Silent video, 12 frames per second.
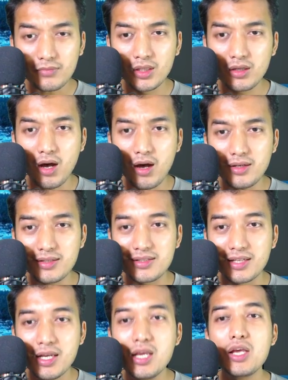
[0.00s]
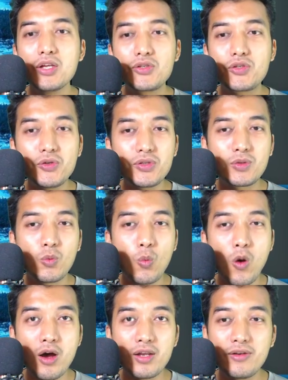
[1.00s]
Contents: choose
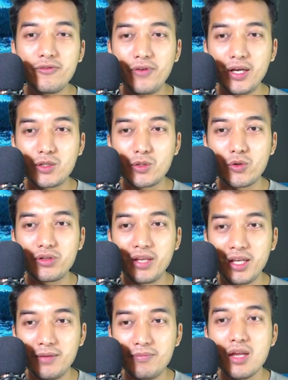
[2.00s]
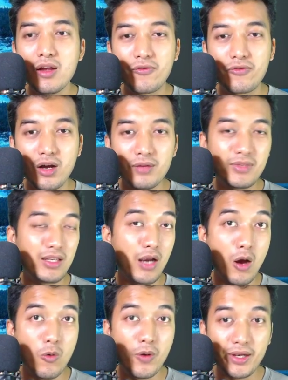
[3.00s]
one Fatecore theme from the
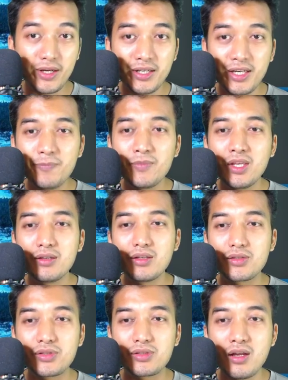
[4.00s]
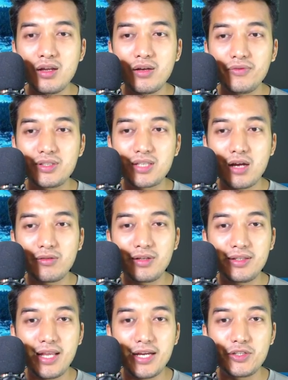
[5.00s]
awakening, the Sun of the
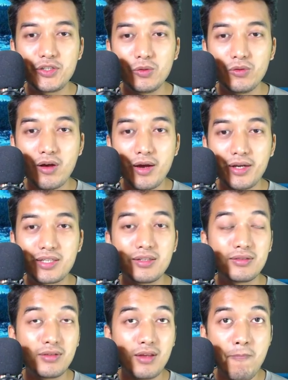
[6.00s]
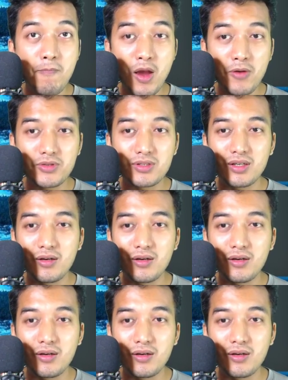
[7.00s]
Southland, that you liked the most.